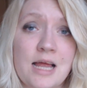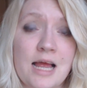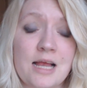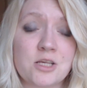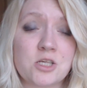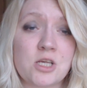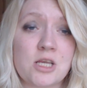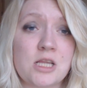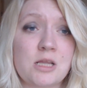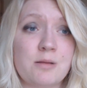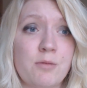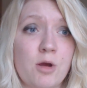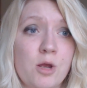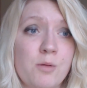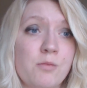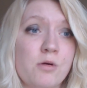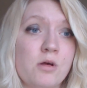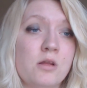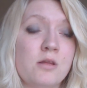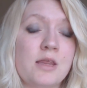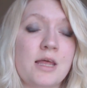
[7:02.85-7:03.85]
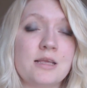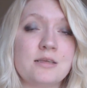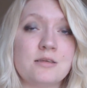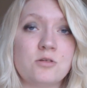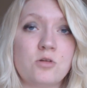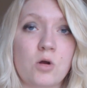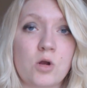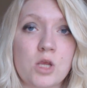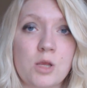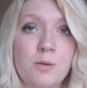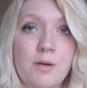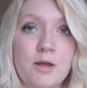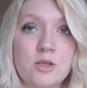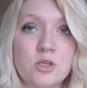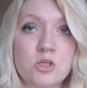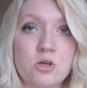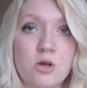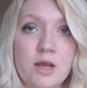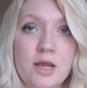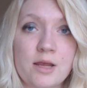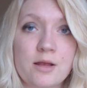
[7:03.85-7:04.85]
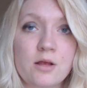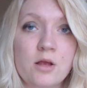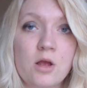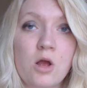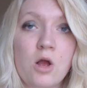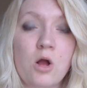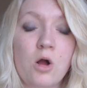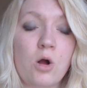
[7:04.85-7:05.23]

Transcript: Actually, at the moment, there's a documentary